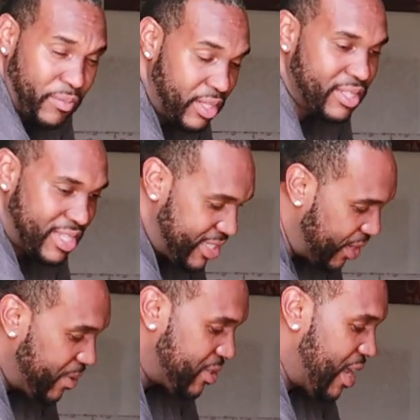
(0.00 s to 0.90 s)
There's things
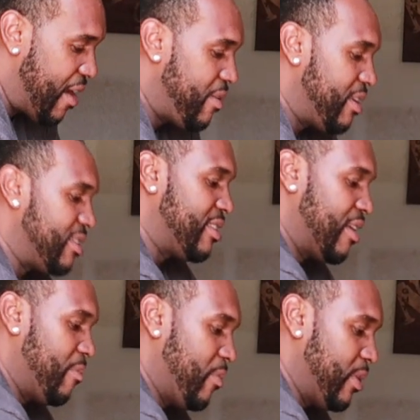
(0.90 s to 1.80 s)
that we're driving,
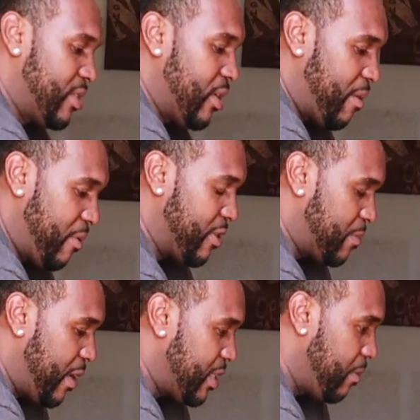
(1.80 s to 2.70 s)
and we still gotta be
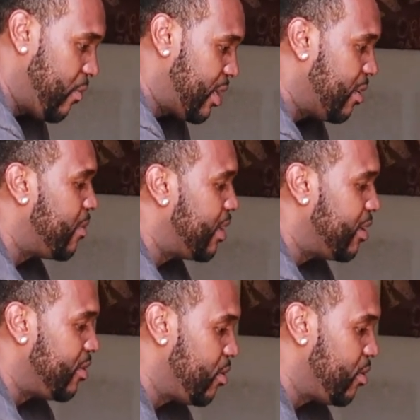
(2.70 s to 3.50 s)
responsible with them. And